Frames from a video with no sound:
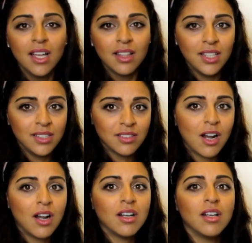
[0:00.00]
These
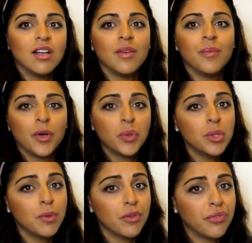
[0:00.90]
are a
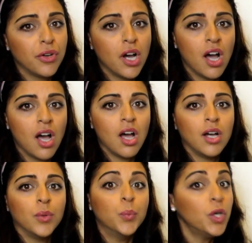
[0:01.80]
group
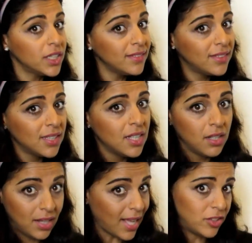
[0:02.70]
of words,
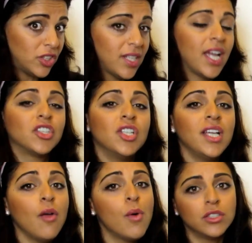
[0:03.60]
letters actually.
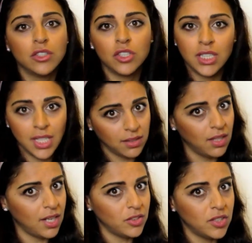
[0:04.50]
I want you to connect the
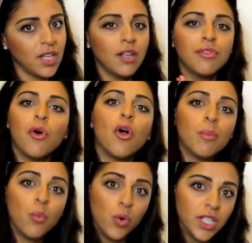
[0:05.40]
letters and
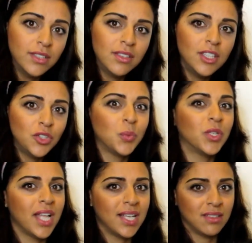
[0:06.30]
form words. Each
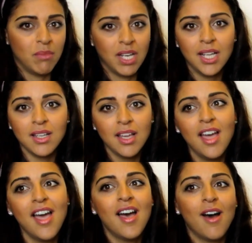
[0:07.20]
word has a meaning.
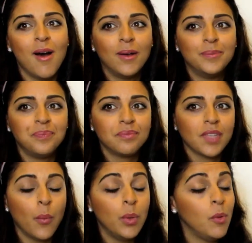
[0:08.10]

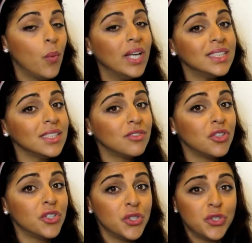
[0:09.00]
I will be waiting
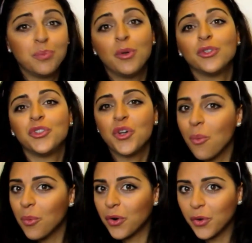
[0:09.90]
for you to post your
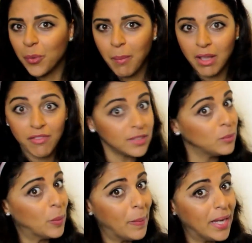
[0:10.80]
homework on my
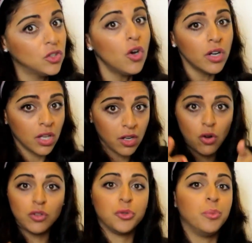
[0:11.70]
Facebook page or here
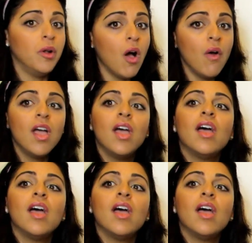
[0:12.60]
also below.